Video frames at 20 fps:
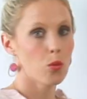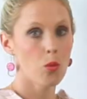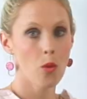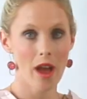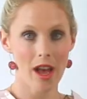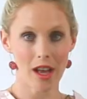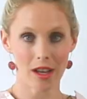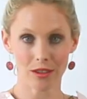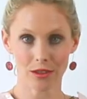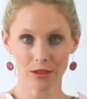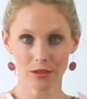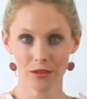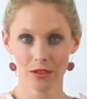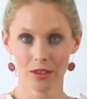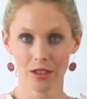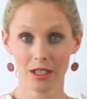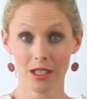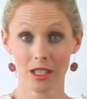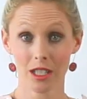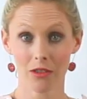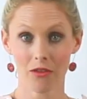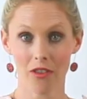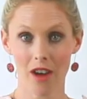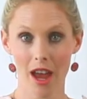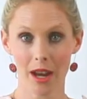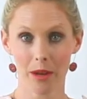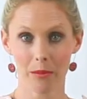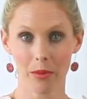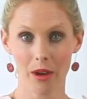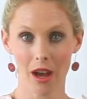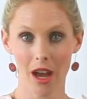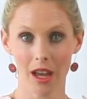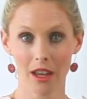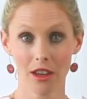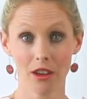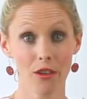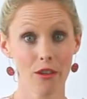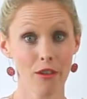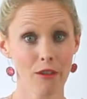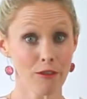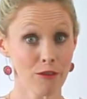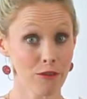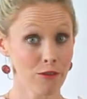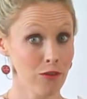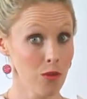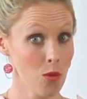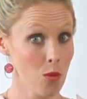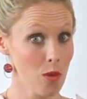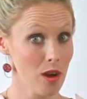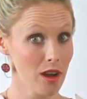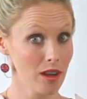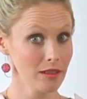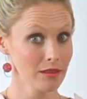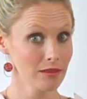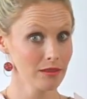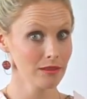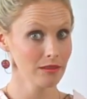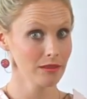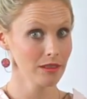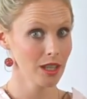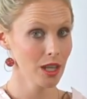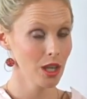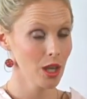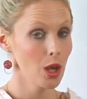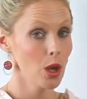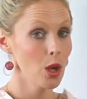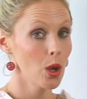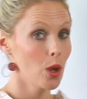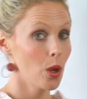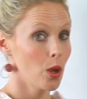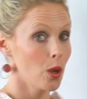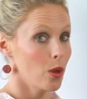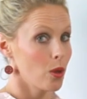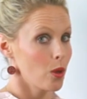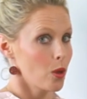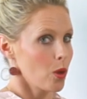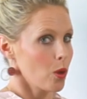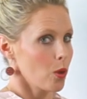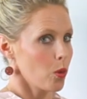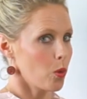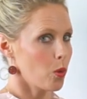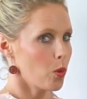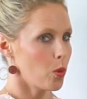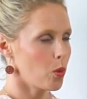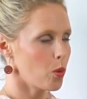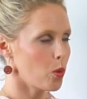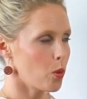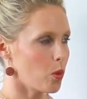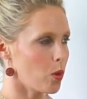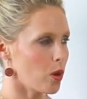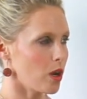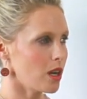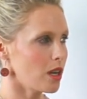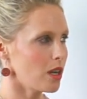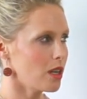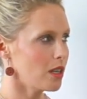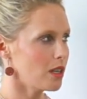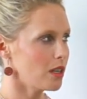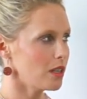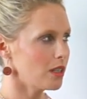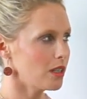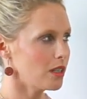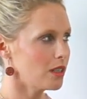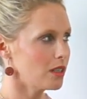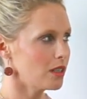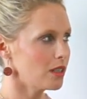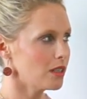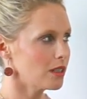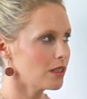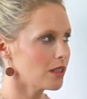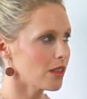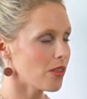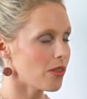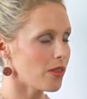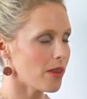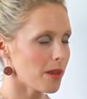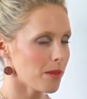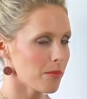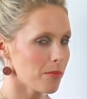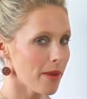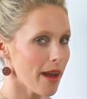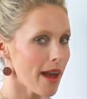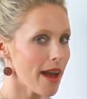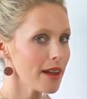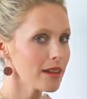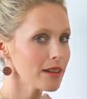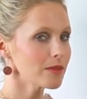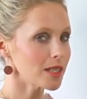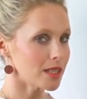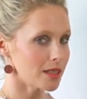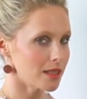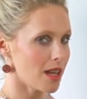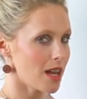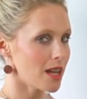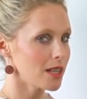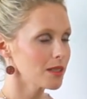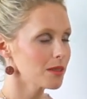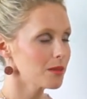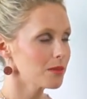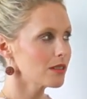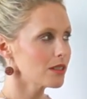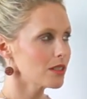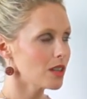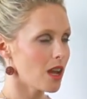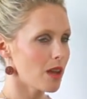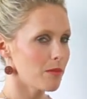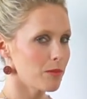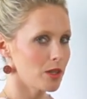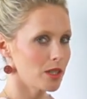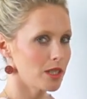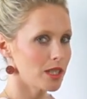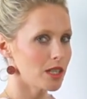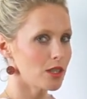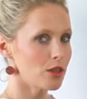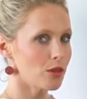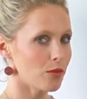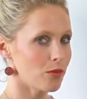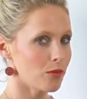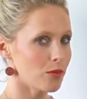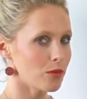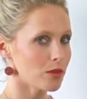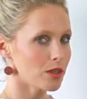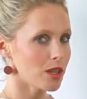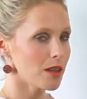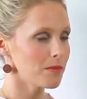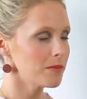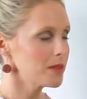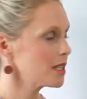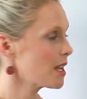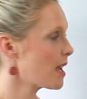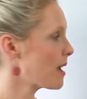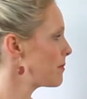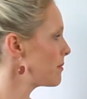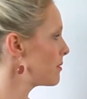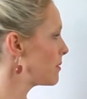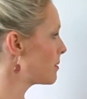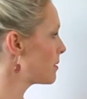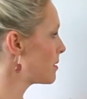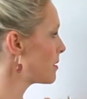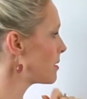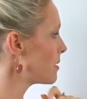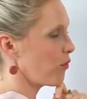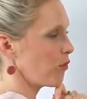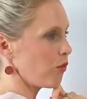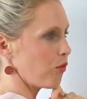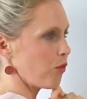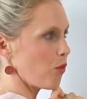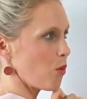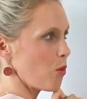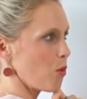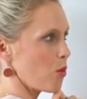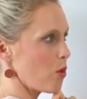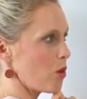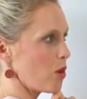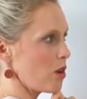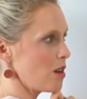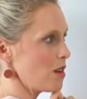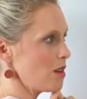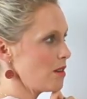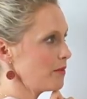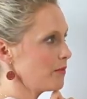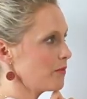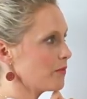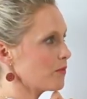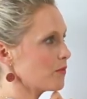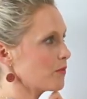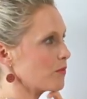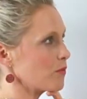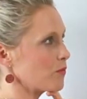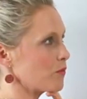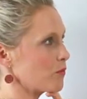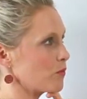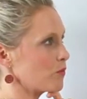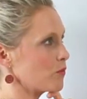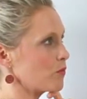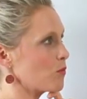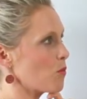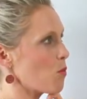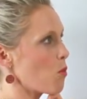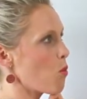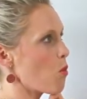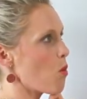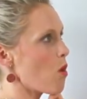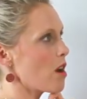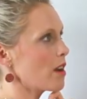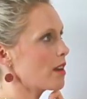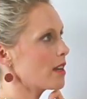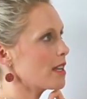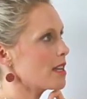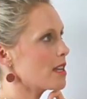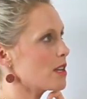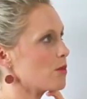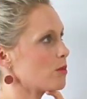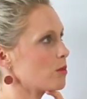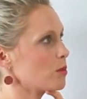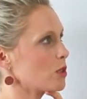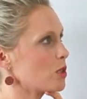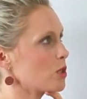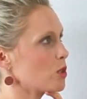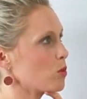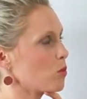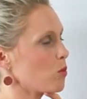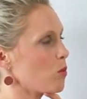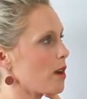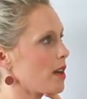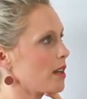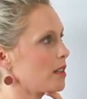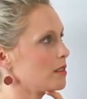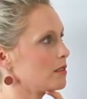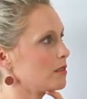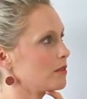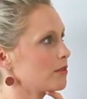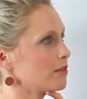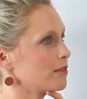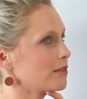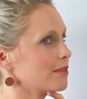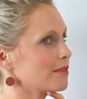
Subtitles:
12 divided by 4? Whew. Think back to last time you did your 4 times tables. 4, what equals 12?